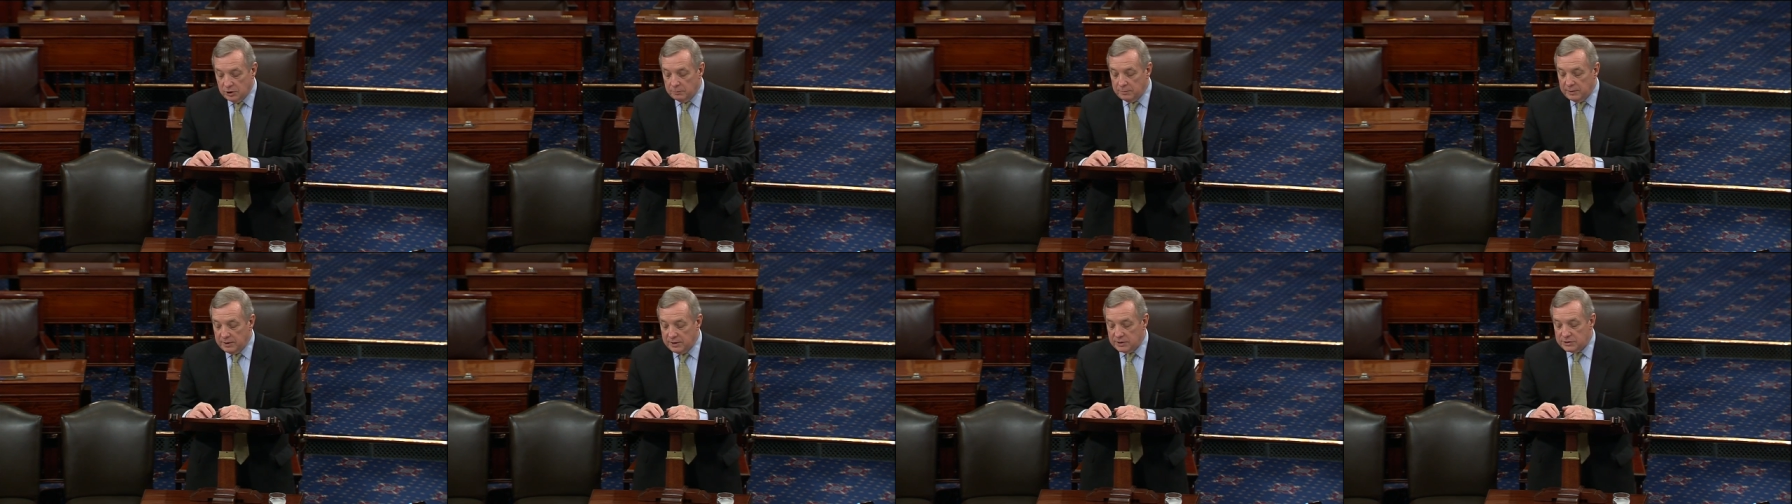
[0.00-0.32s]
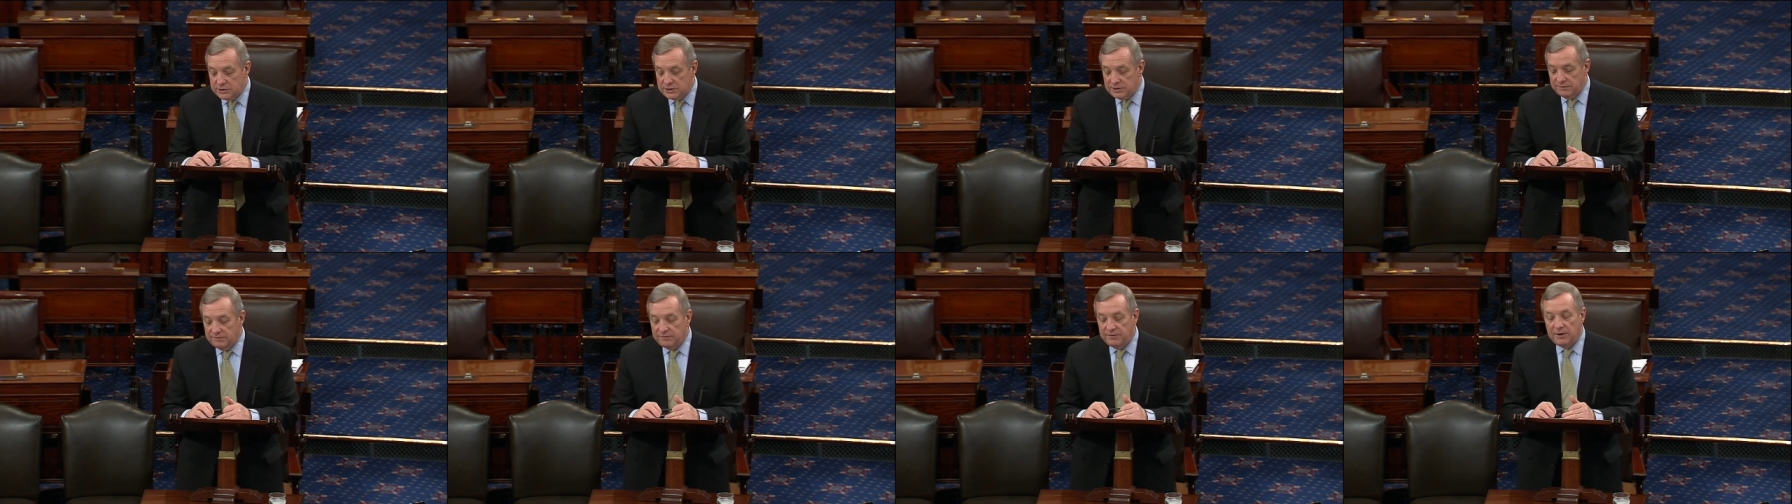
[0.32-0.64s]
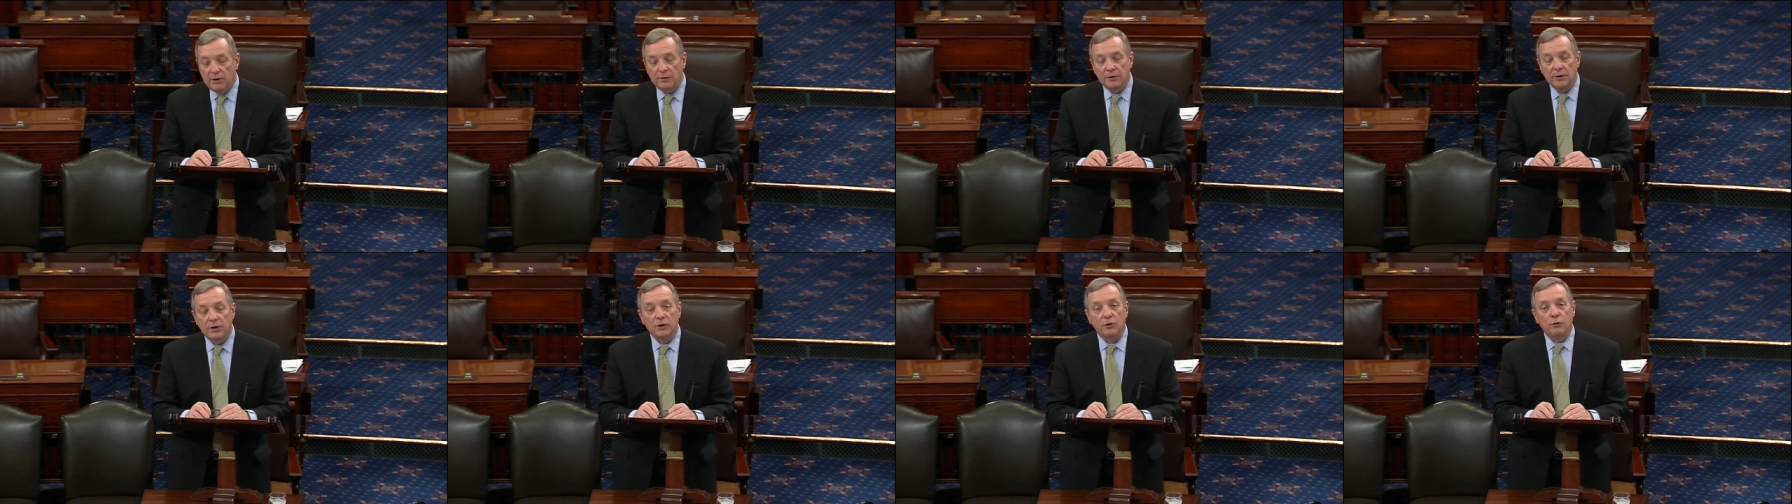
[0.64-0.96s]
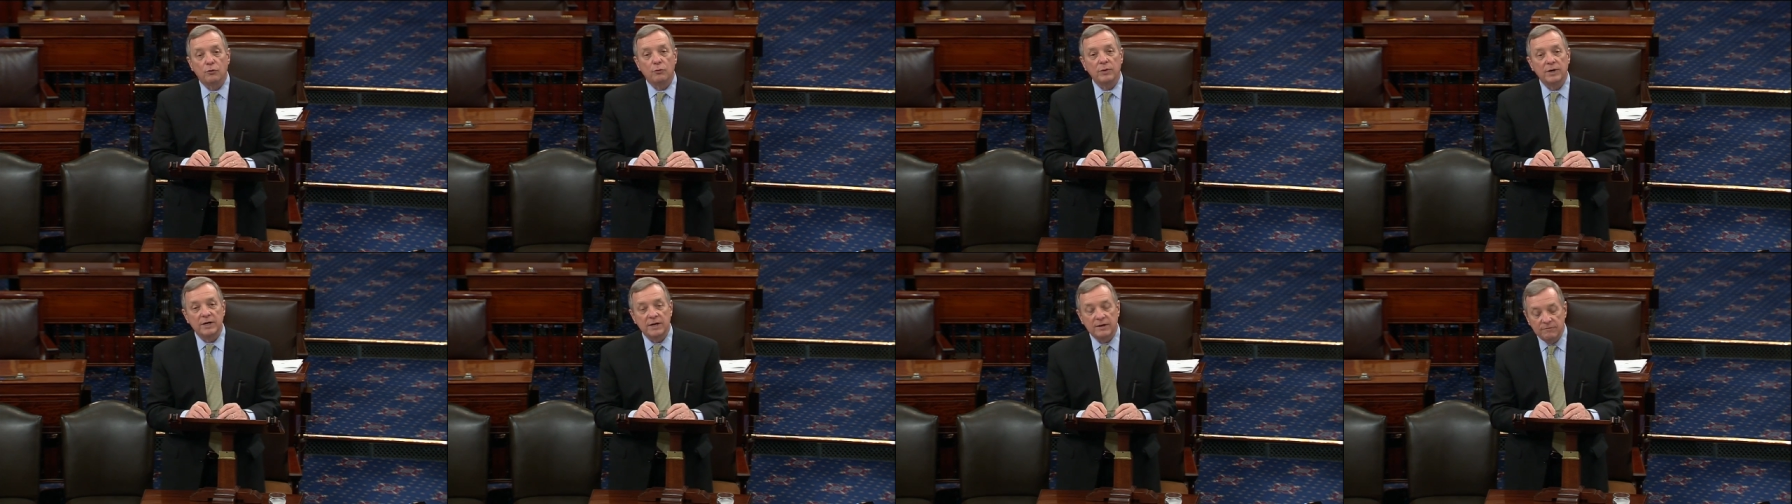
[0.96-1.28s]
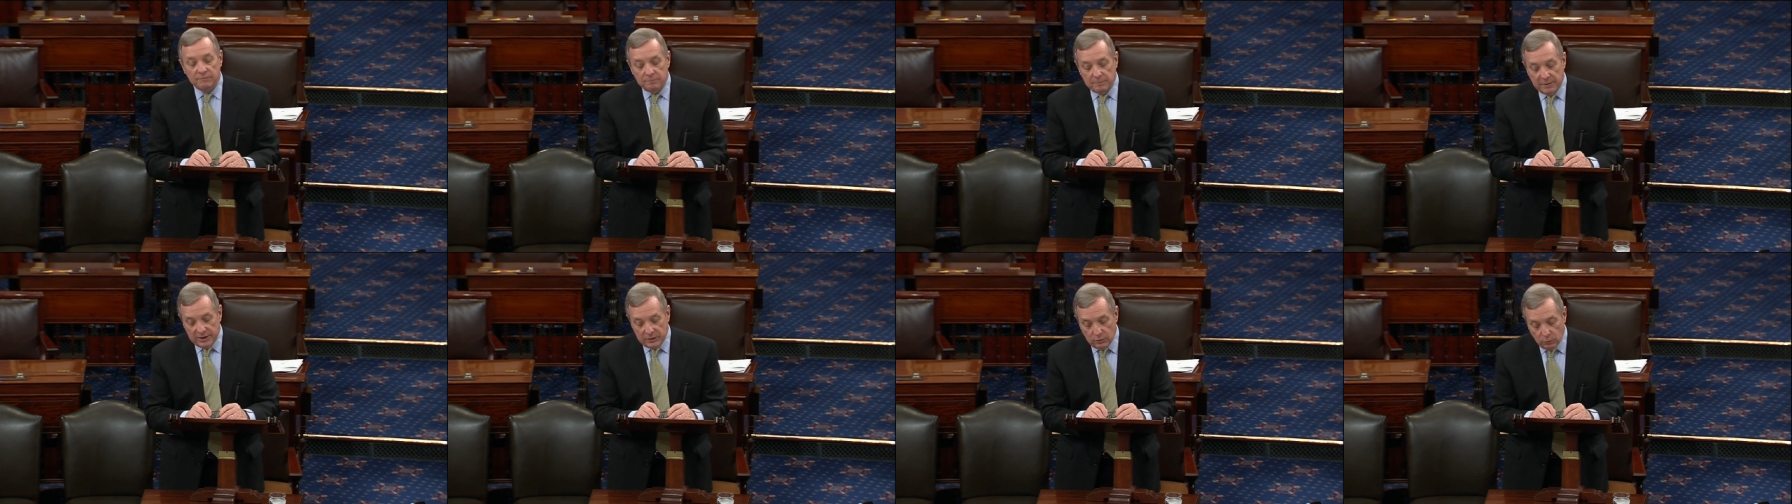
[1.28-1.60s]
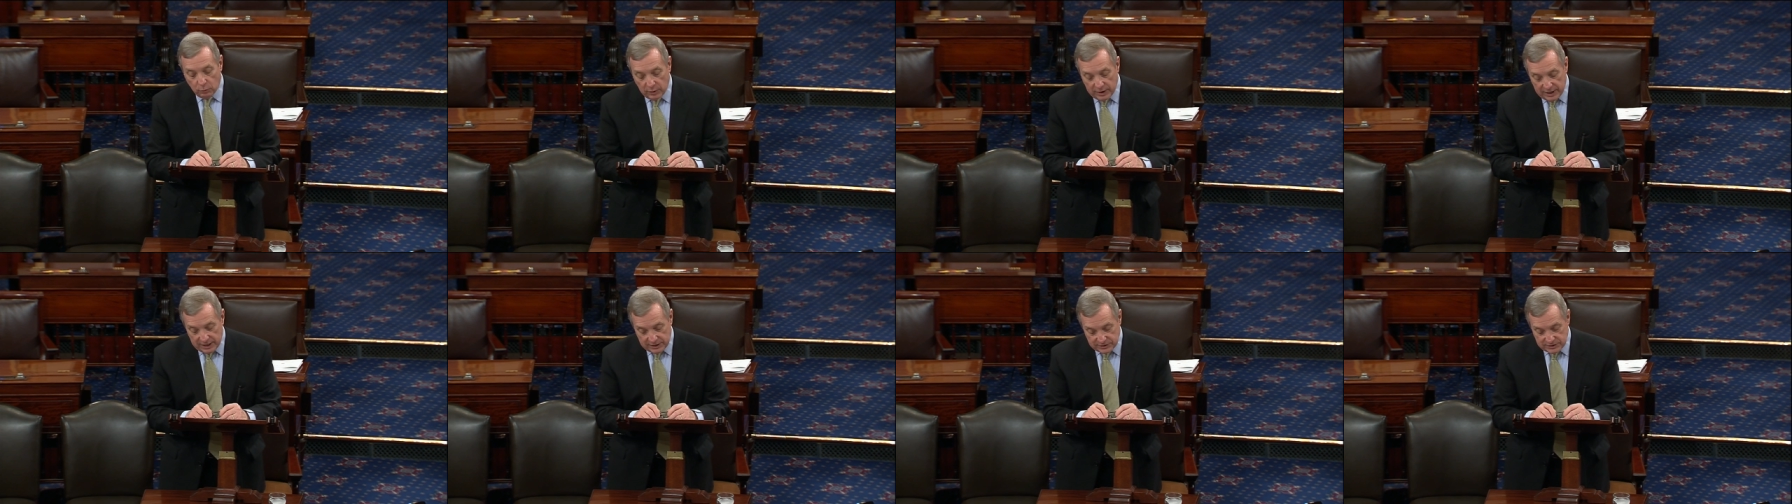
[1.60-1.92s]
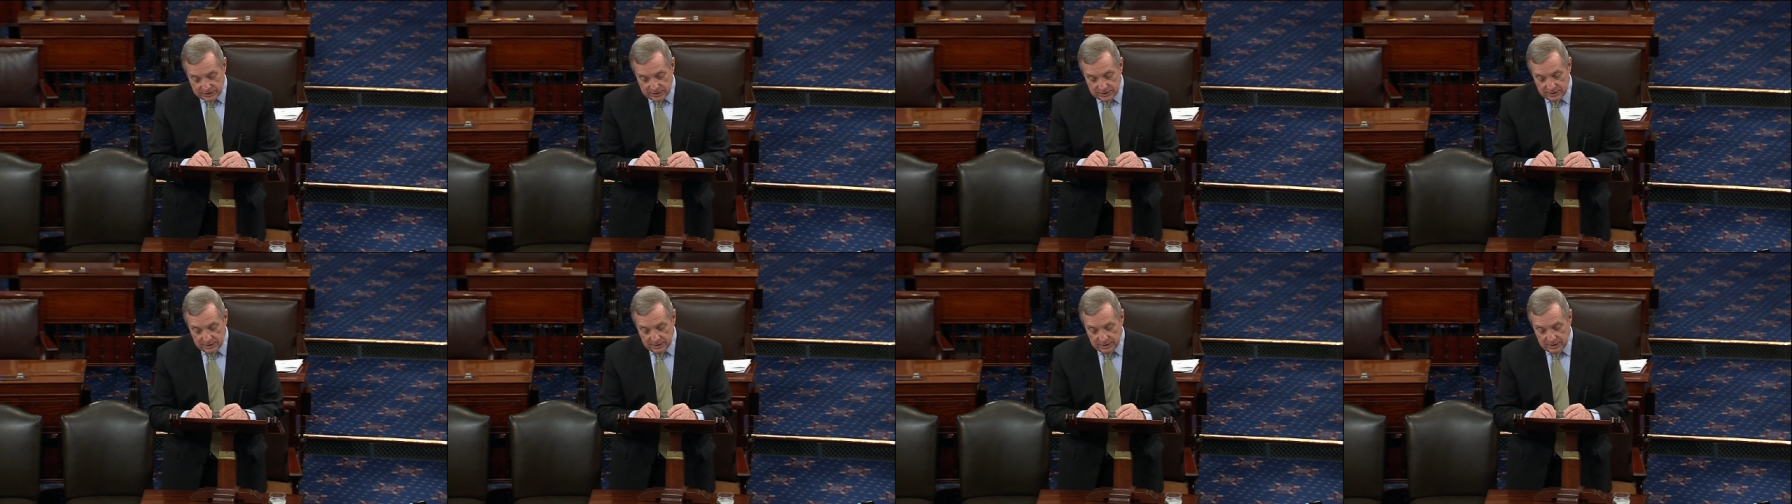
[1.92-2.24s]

because he felt aggrieved by the West.